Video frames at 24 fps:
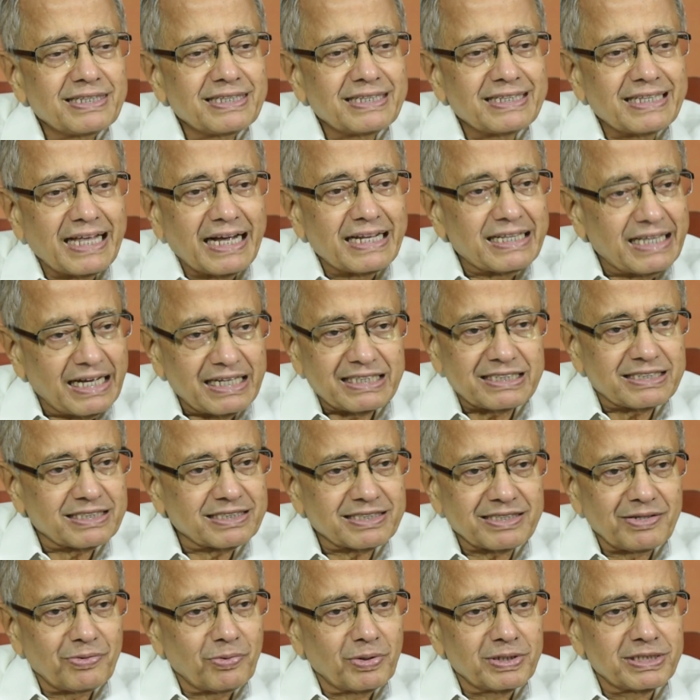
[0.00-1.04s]
That's
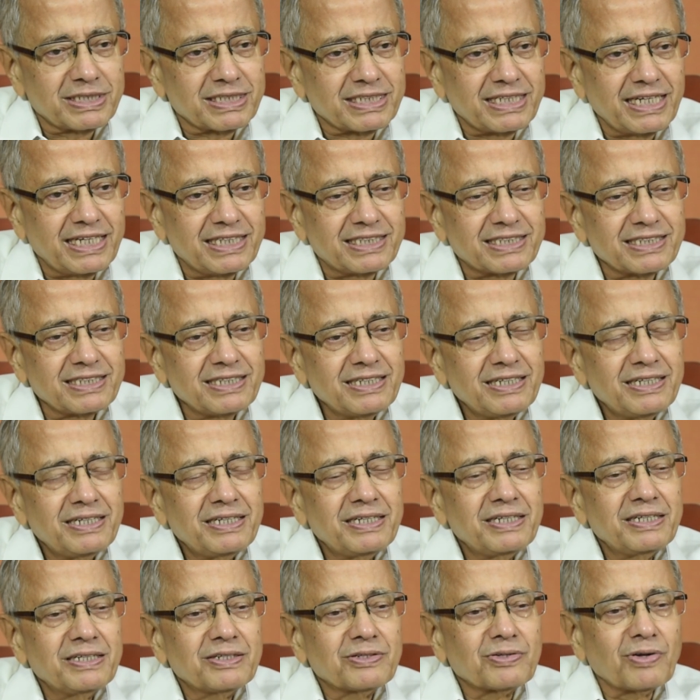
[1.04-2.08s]
one stage.
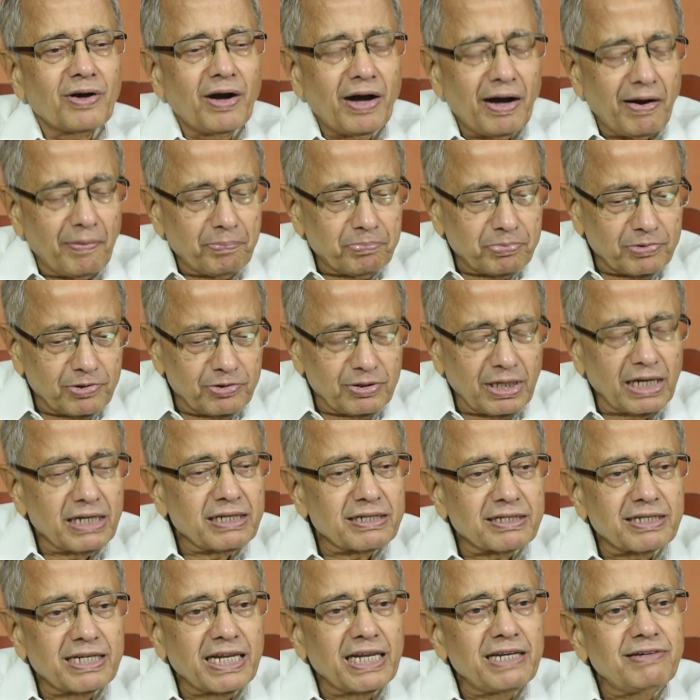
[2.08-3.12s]
So up to
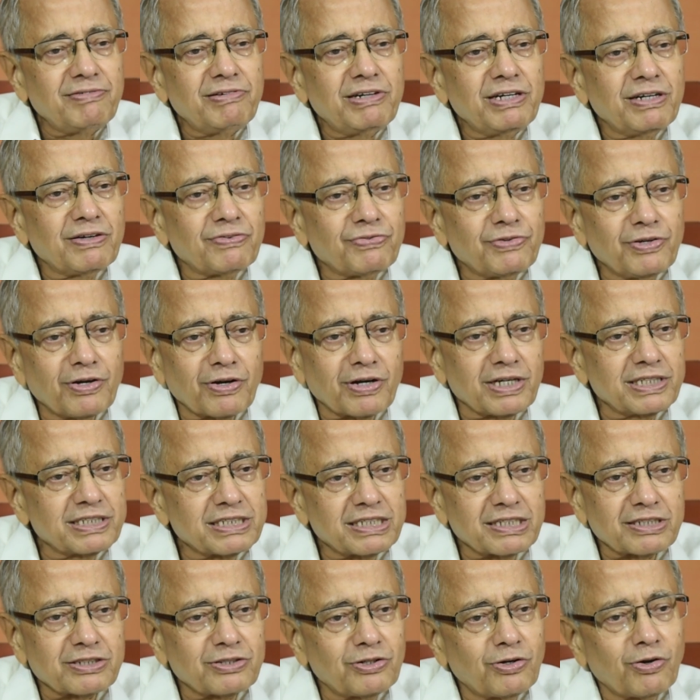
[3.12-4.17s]
that delivery of your
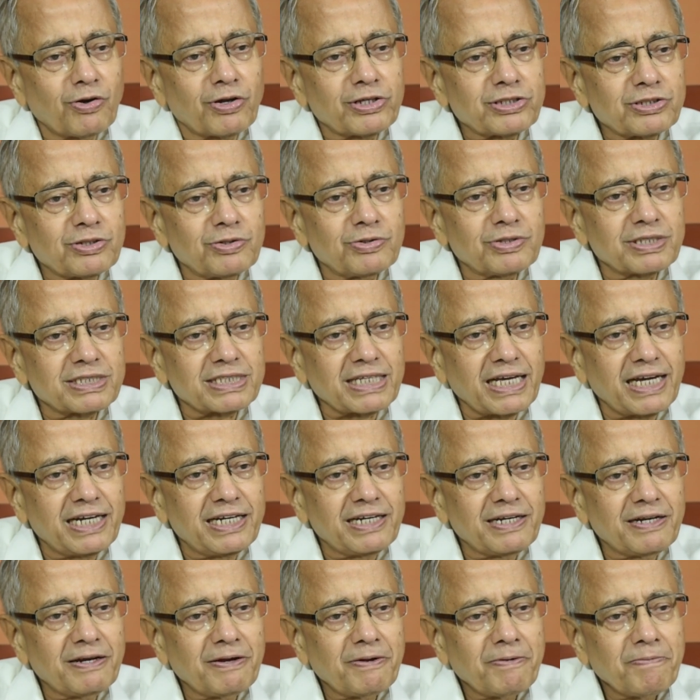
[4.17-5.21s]
construction drawings to the
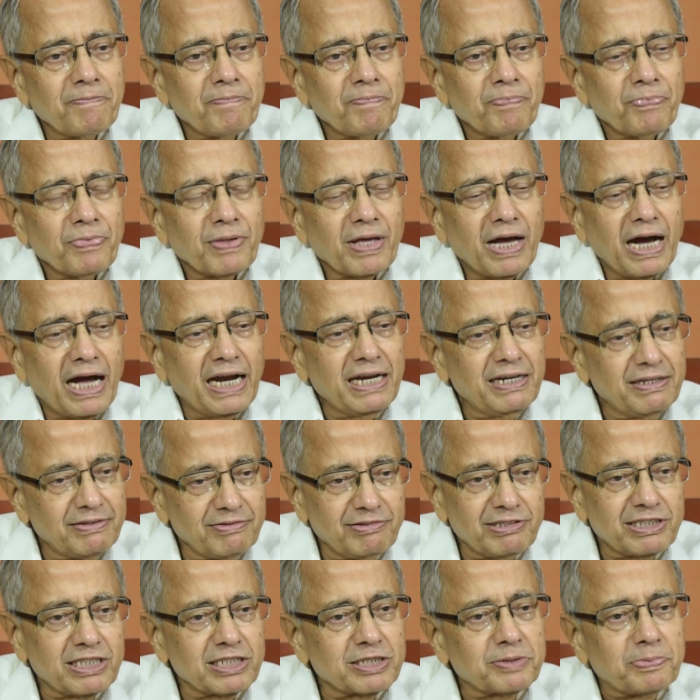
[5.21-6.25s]
site and
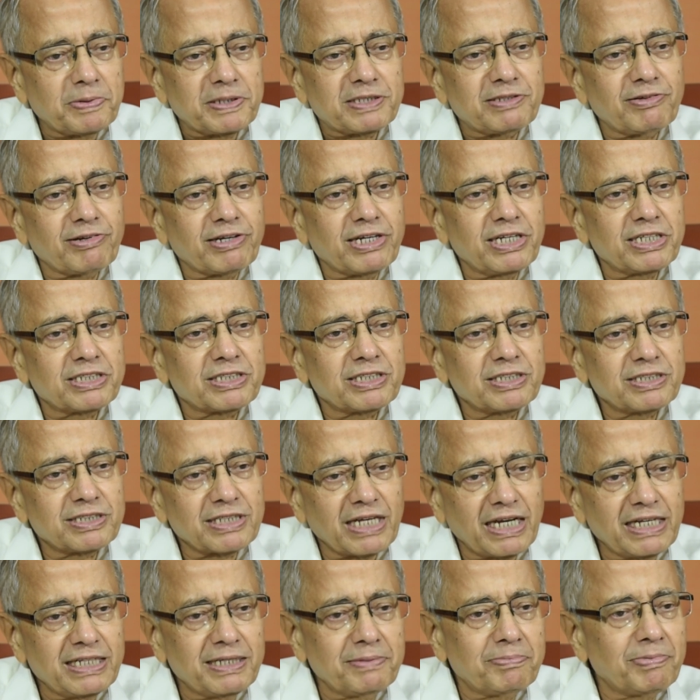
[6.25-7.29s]
with the specifications
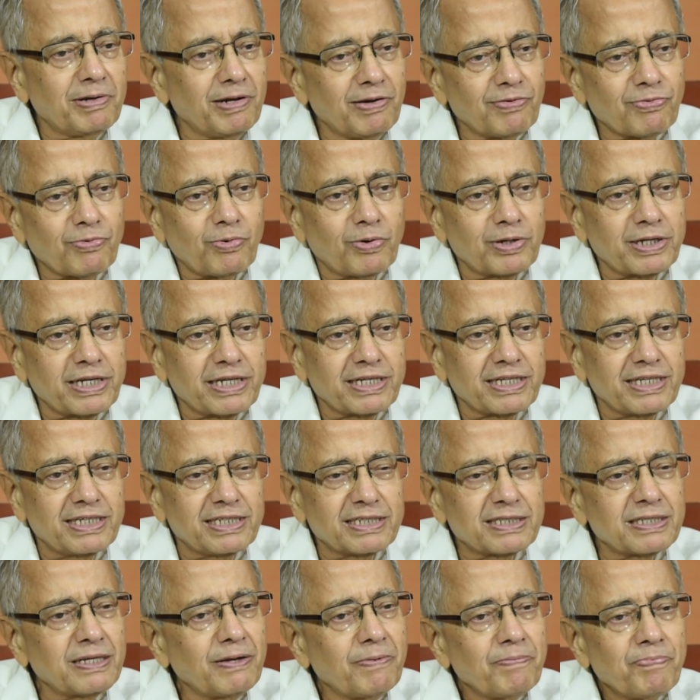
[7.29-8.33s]
and the bill of
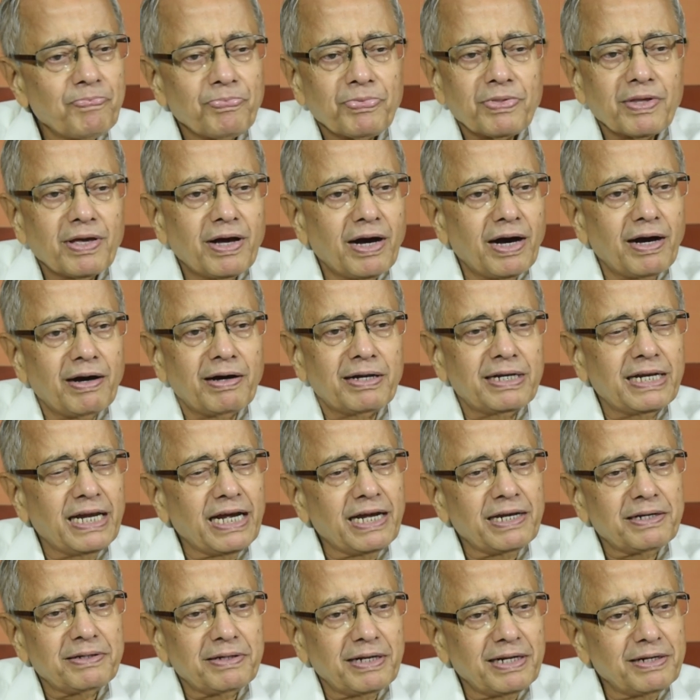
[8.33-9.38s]
quantities,
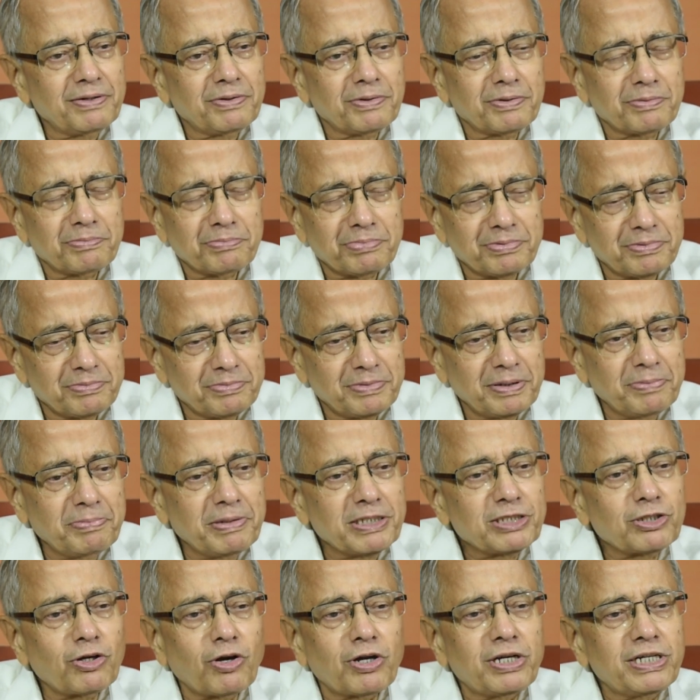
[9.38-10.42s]
the
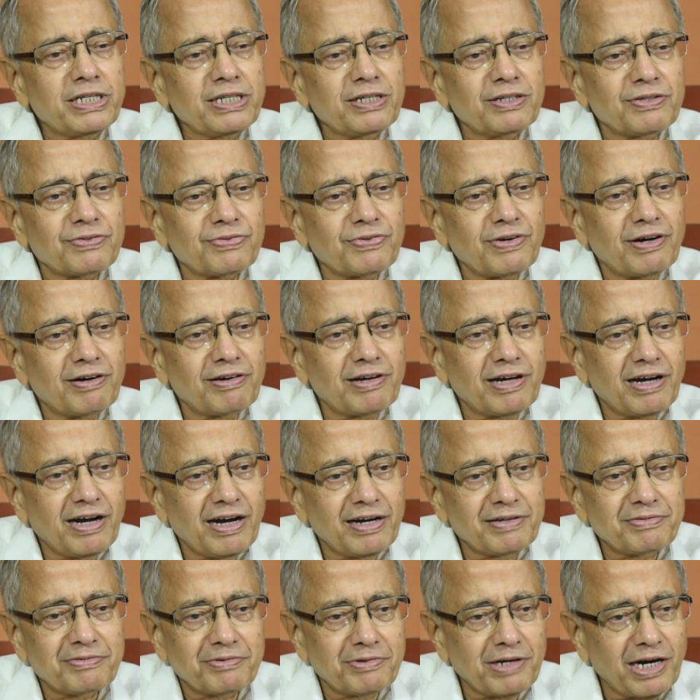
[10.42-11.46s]
majority of
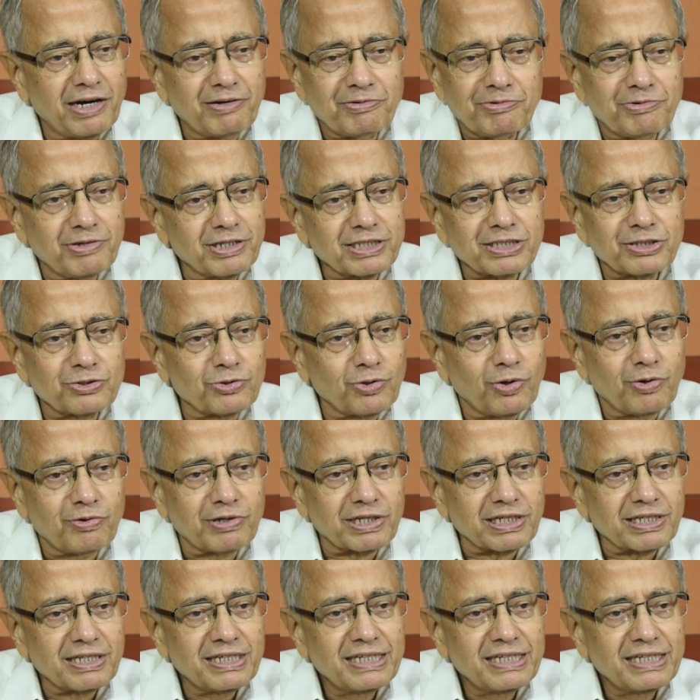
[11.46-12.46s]
our work is over.